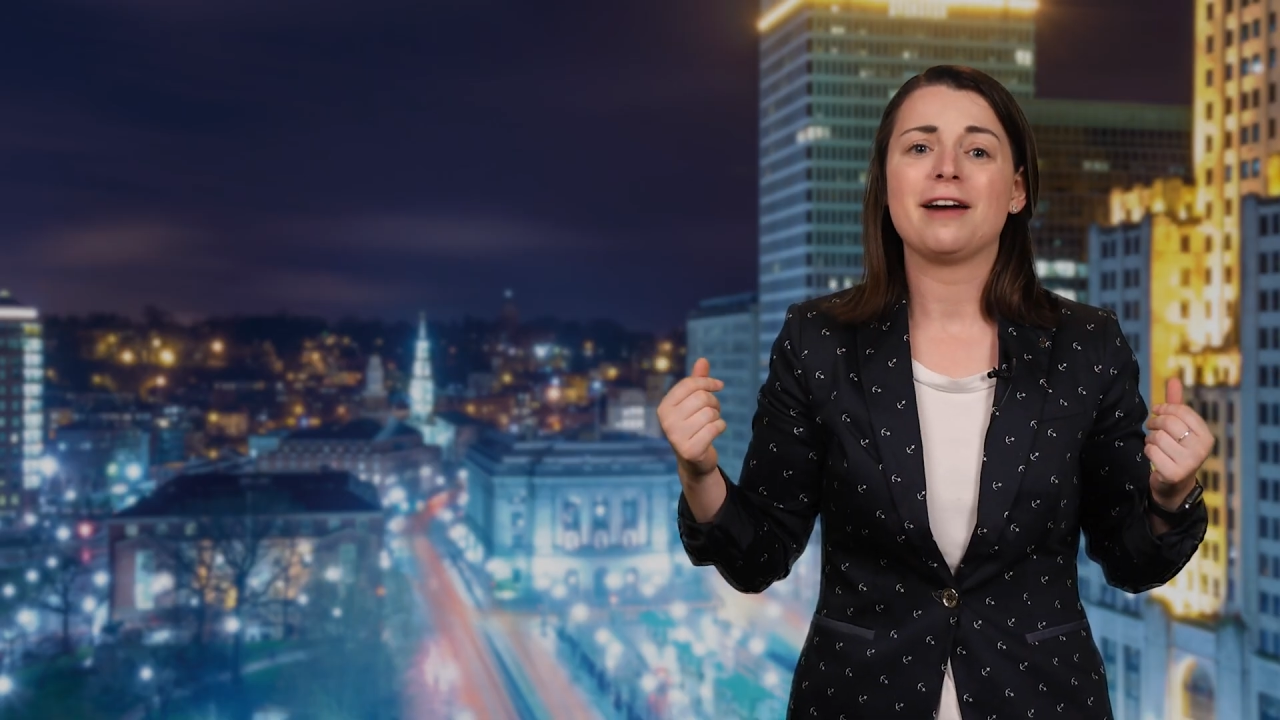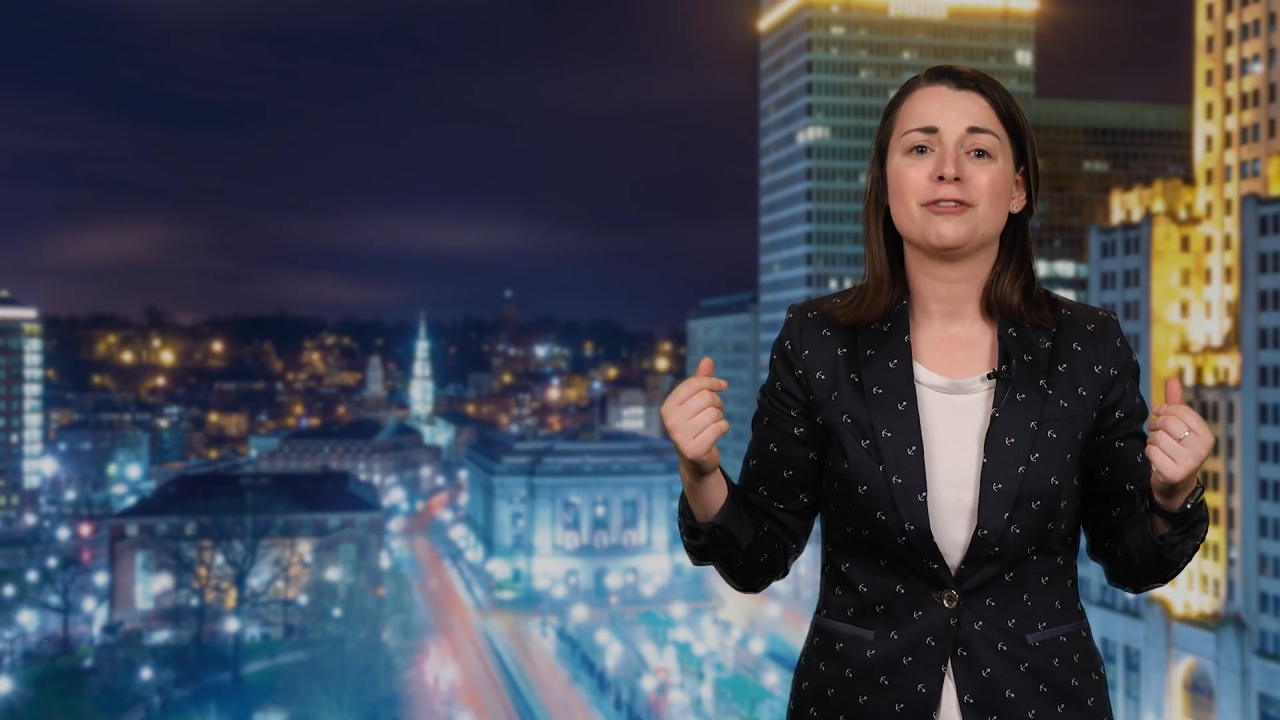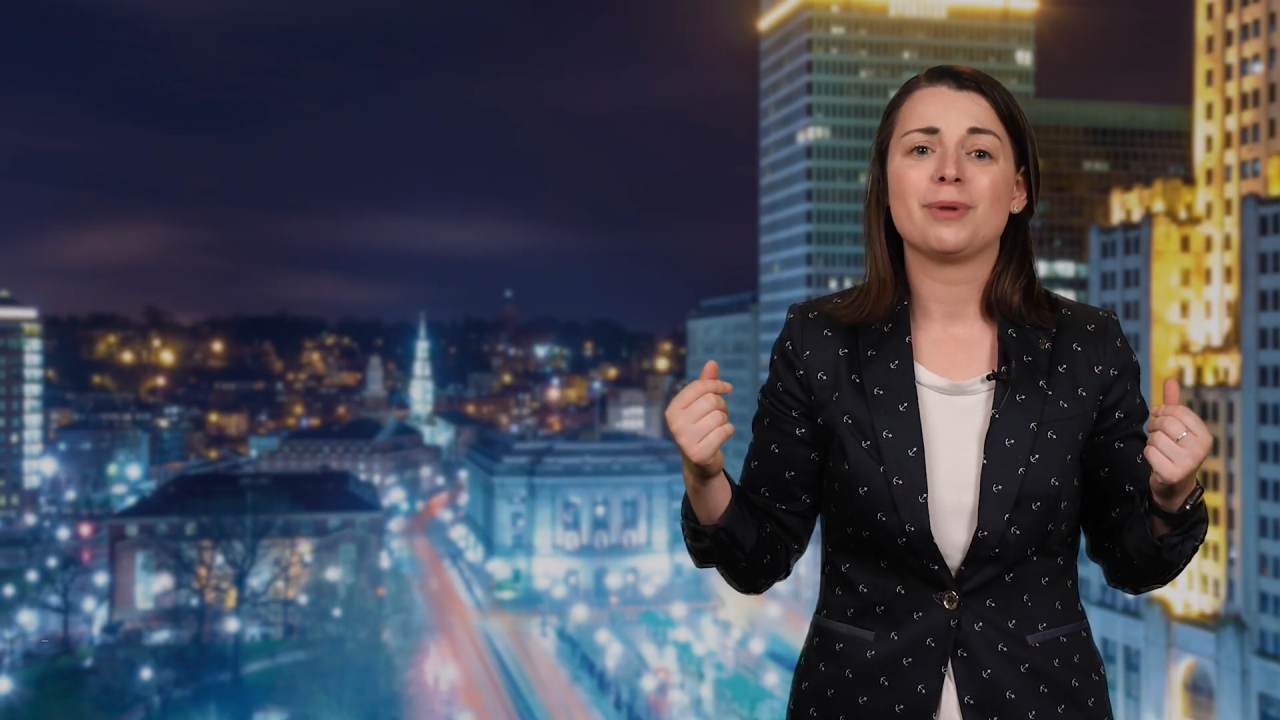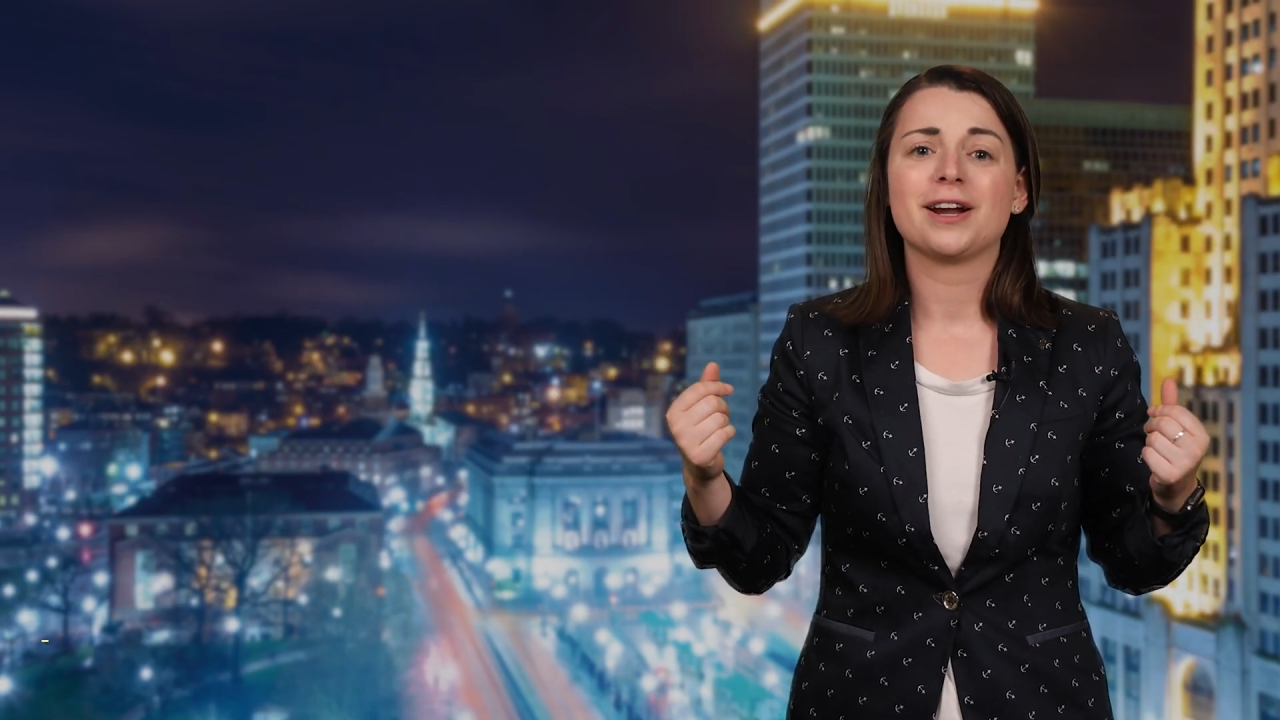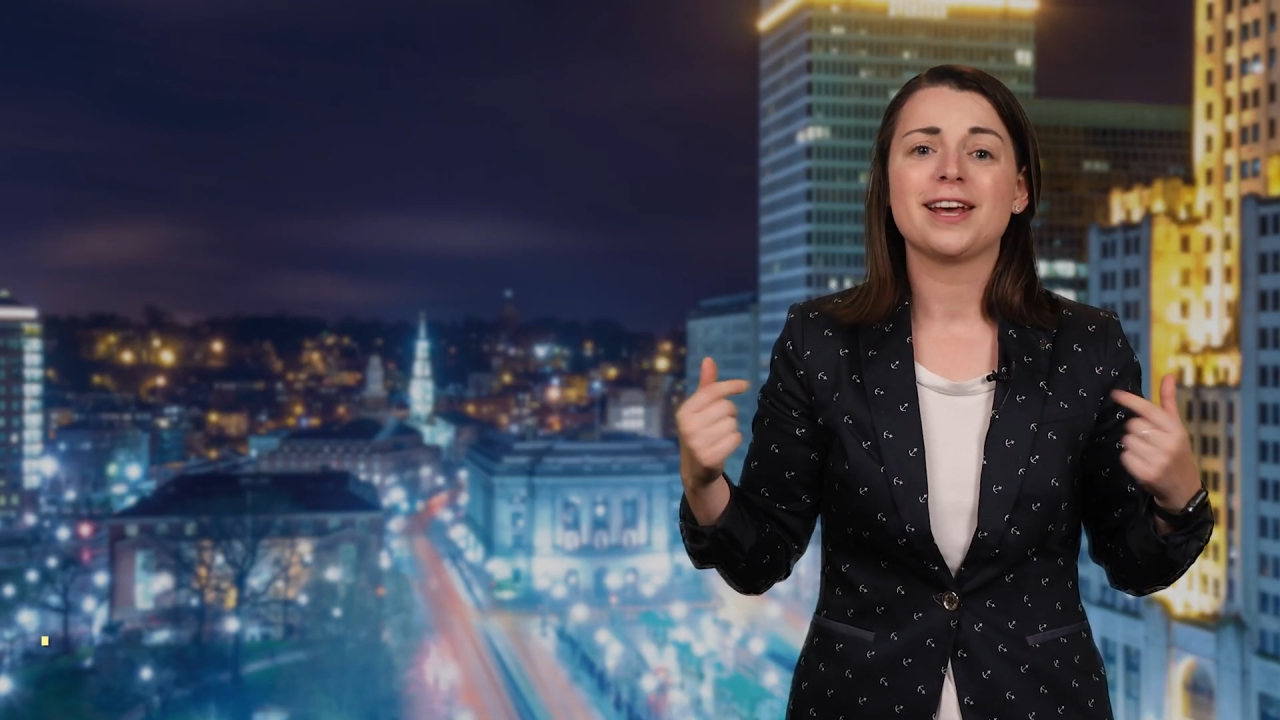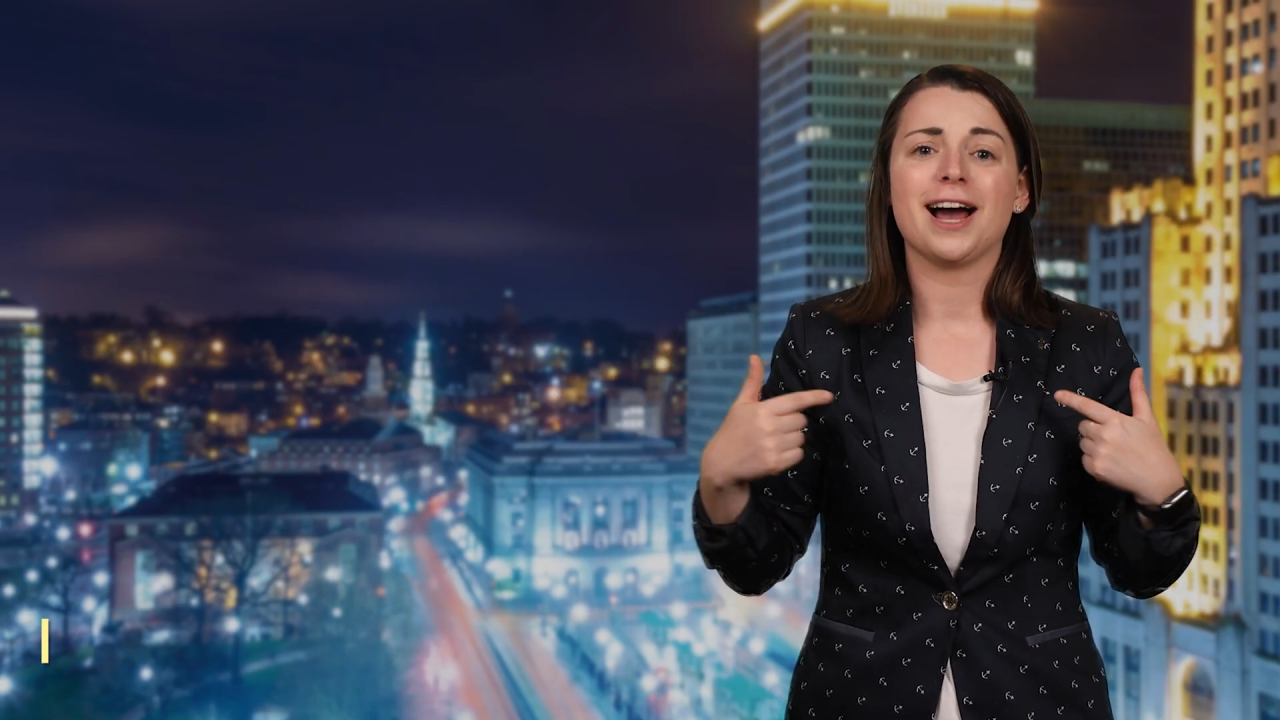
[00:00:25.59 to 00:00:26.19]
everybody?